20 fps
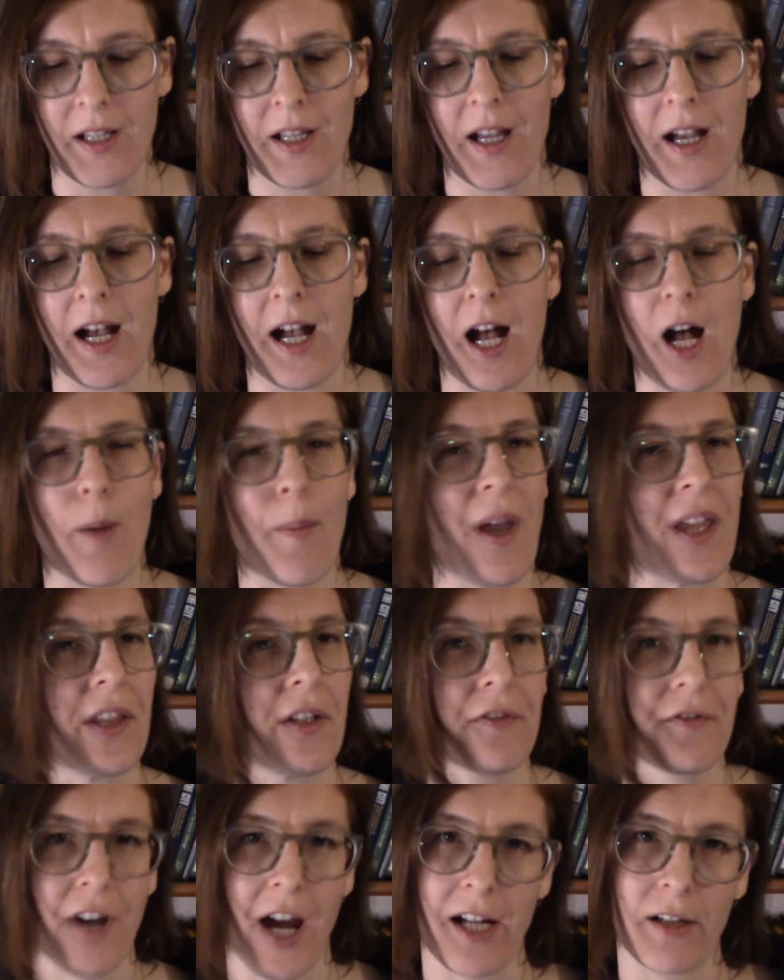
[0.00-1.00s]
And the
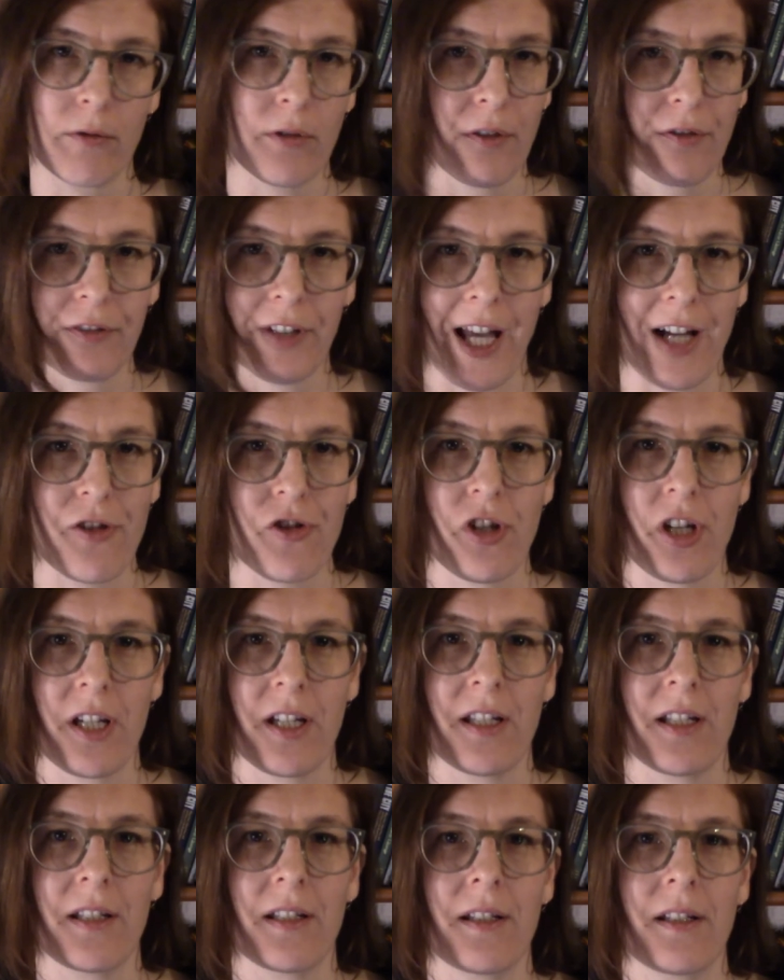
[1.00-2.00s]
final
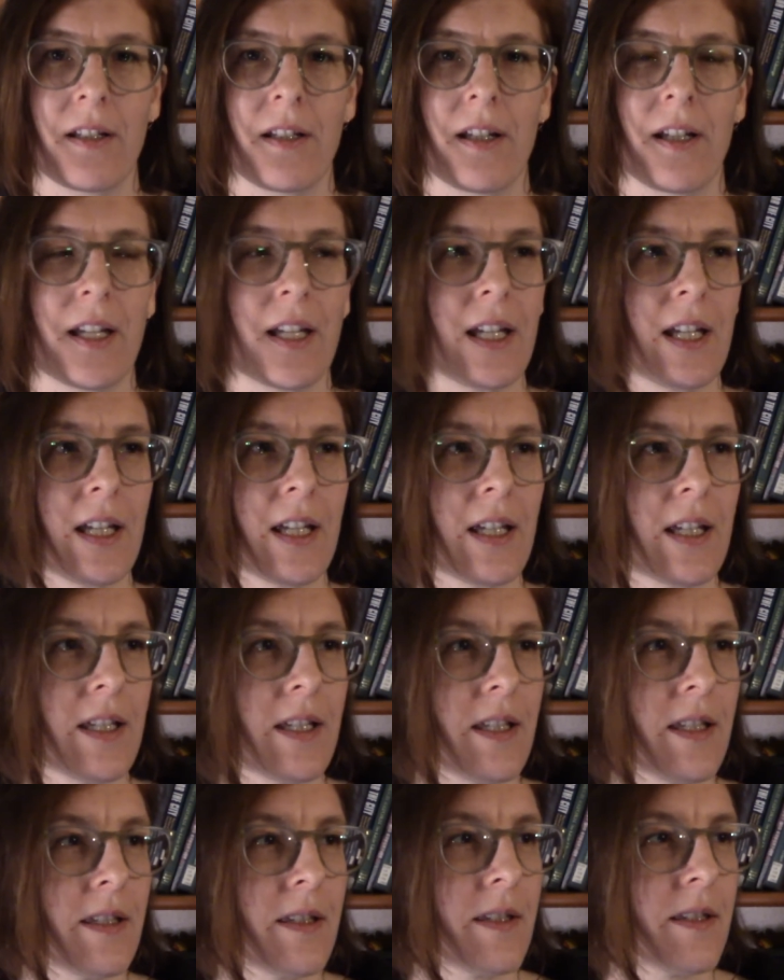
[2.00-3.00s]
reflection
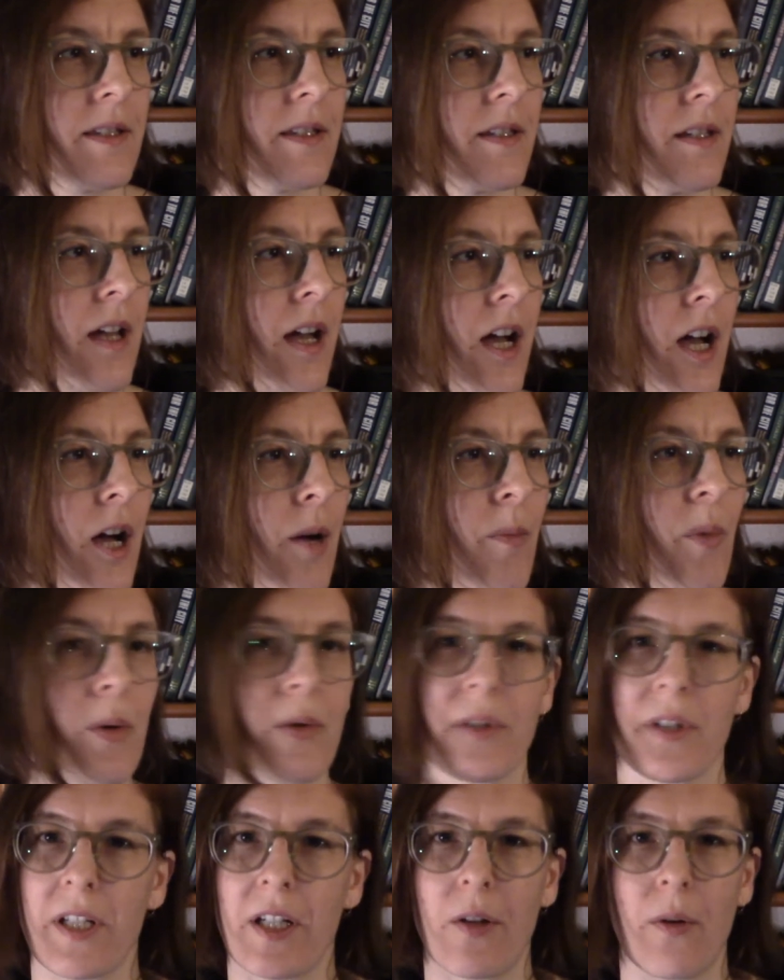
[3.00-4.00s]
is
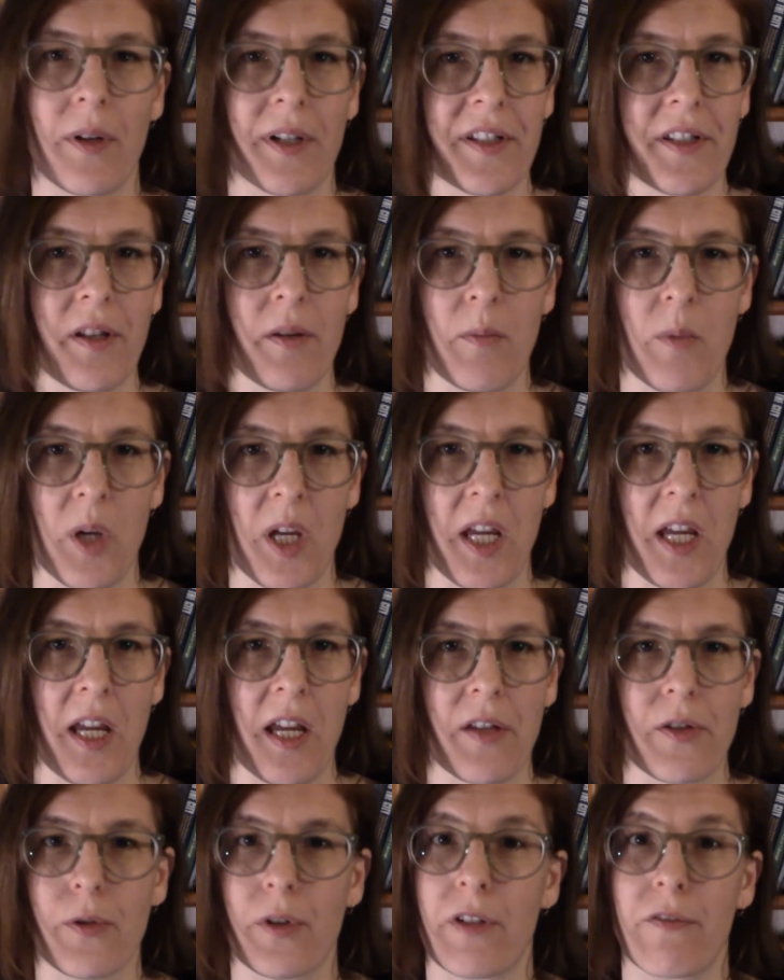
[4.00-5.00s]
mostly going to be
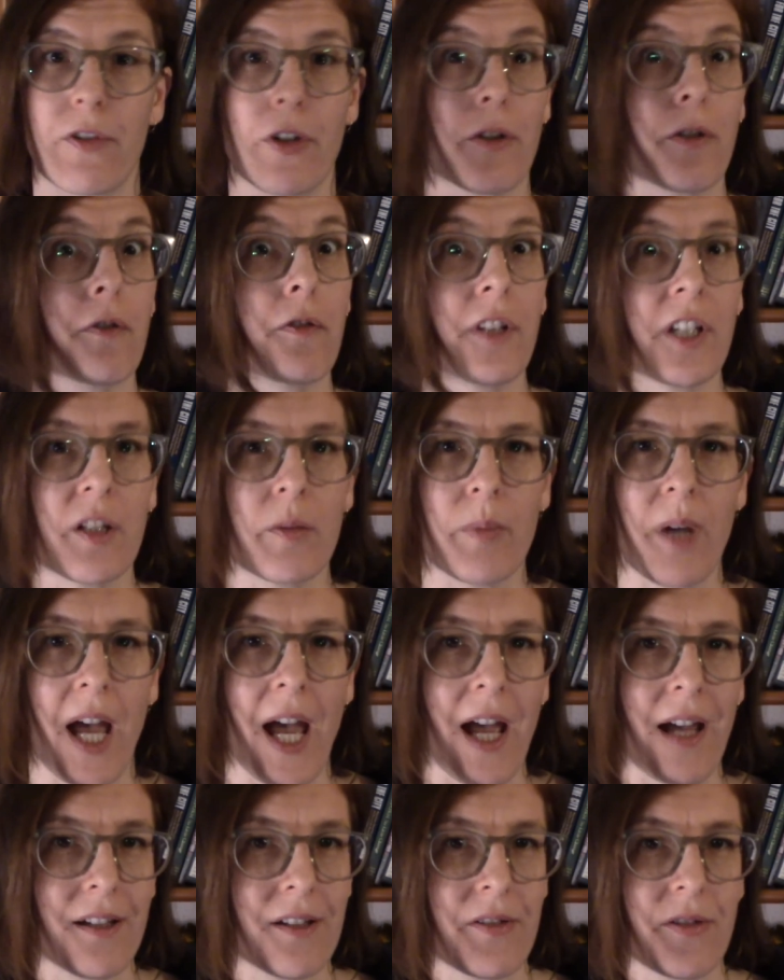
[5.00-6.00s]
sort of your
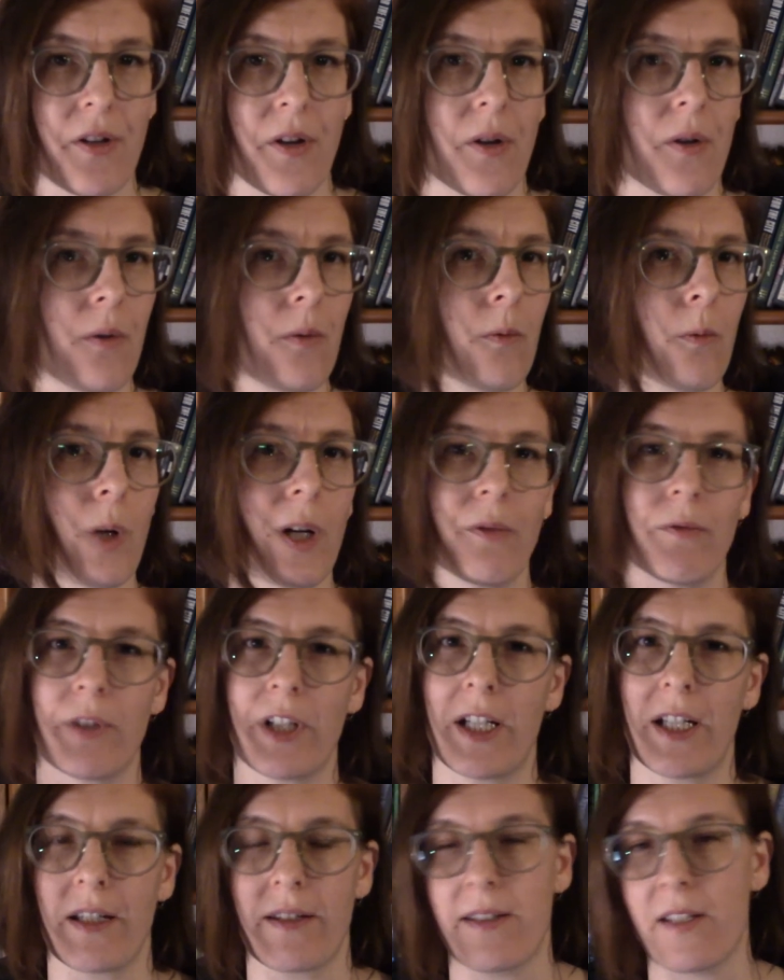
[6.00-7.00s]
feedback. So what
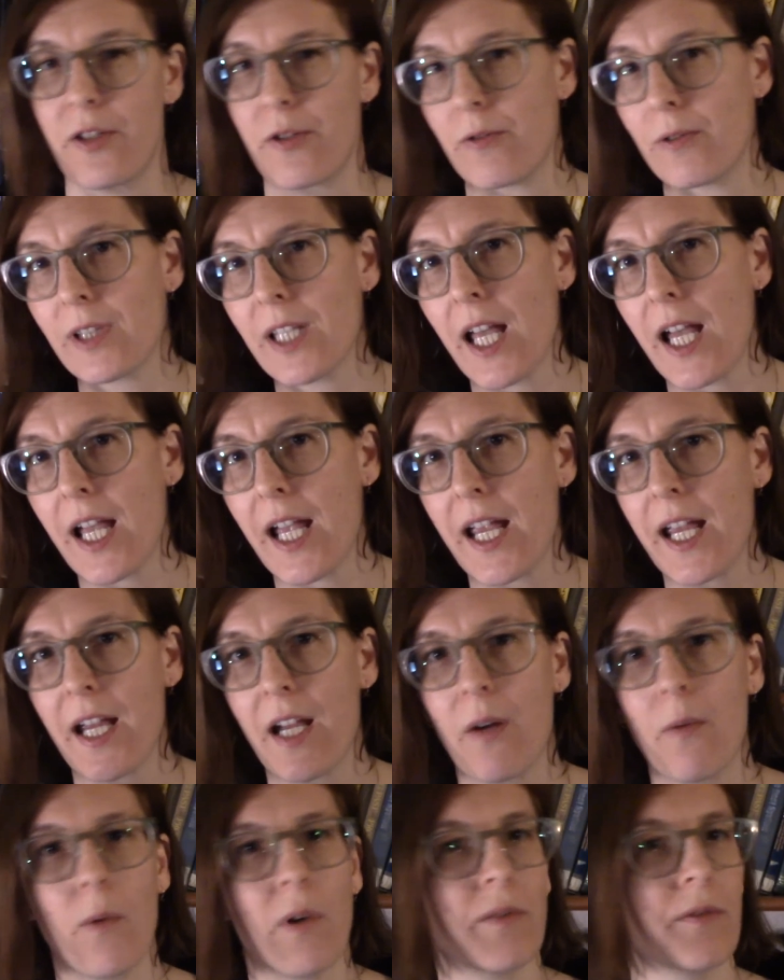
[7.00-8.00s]
readings did you
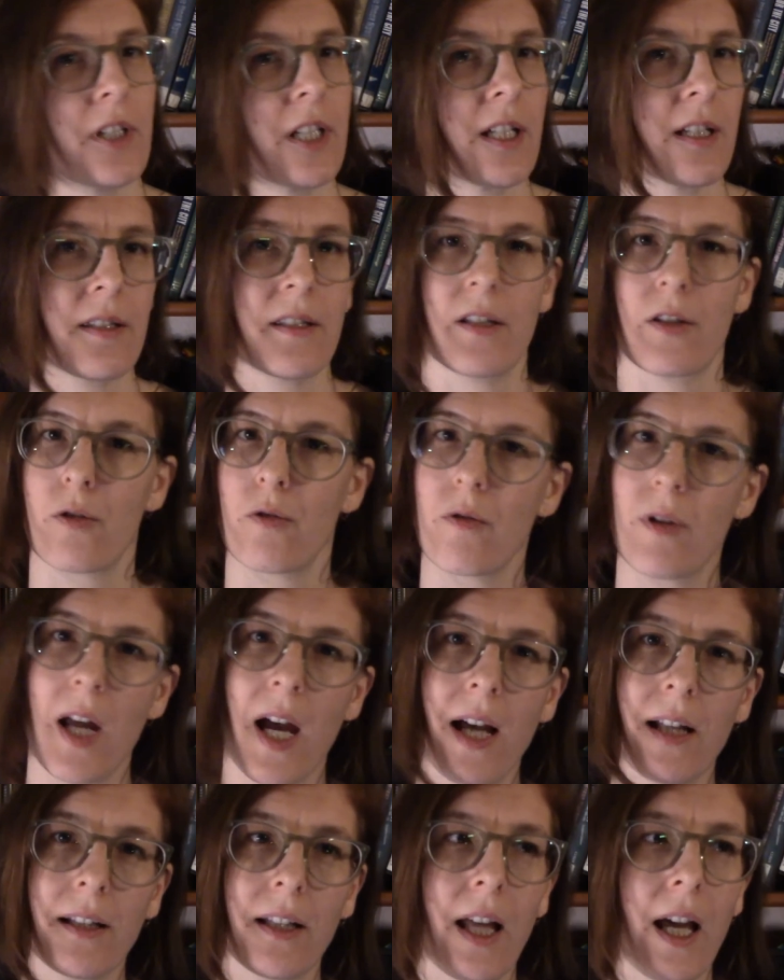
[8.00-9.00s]
like? What readings did you
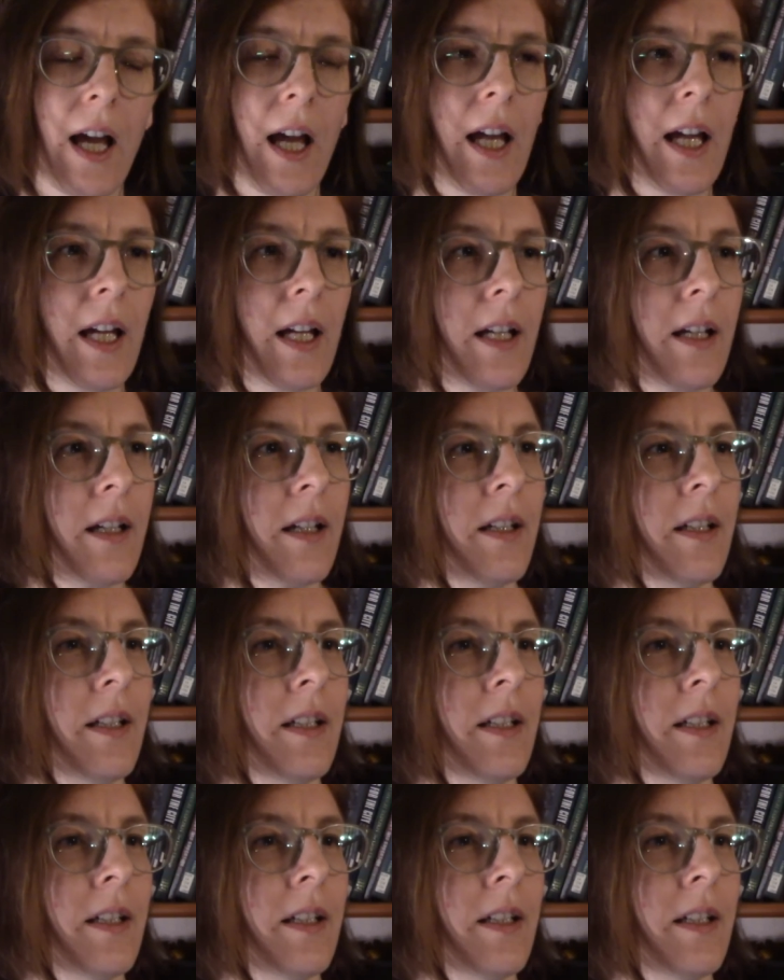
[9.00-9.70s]
not like?